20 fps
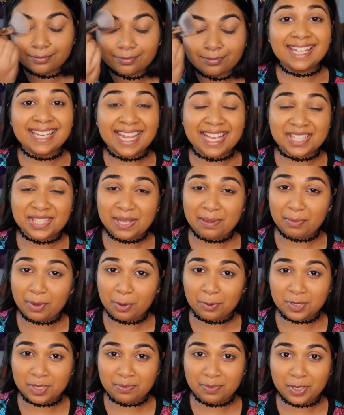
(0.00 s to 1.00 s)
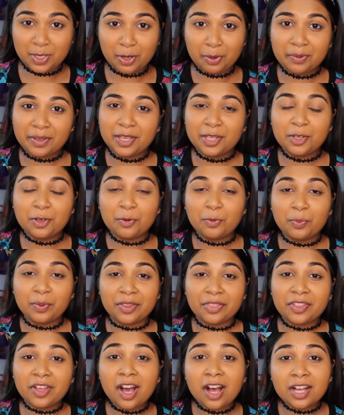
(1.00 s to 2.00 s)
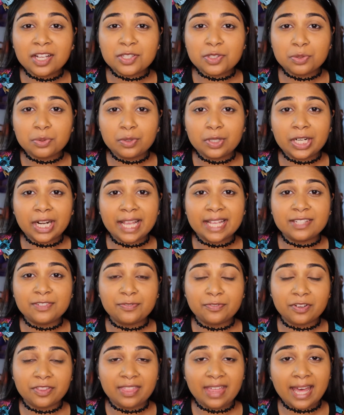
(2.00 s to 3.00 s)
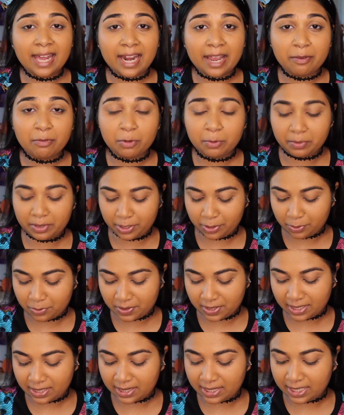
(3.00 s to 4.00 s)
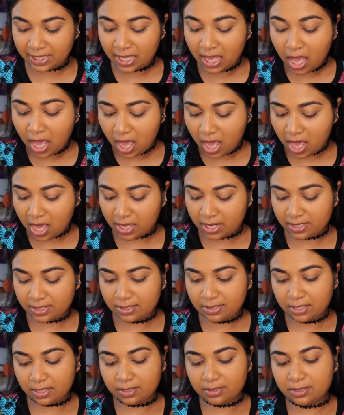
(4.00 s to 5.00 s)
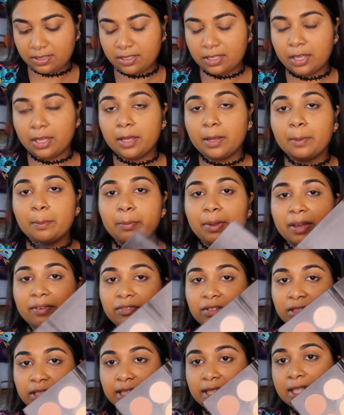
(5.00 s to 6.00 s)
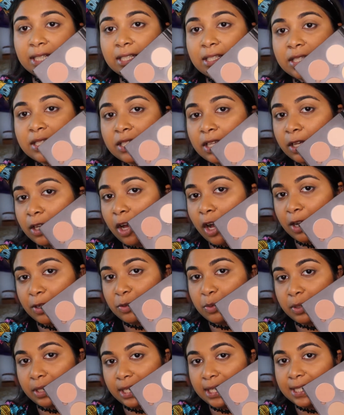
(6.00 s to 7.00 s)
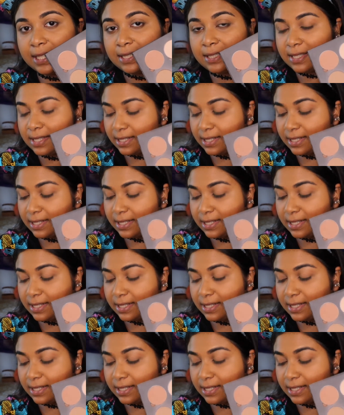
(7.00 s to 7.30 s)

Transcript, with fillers: Next I'm going to be going in with contour and for that I will be using the Anastasia Beverly Hills Contour Kit.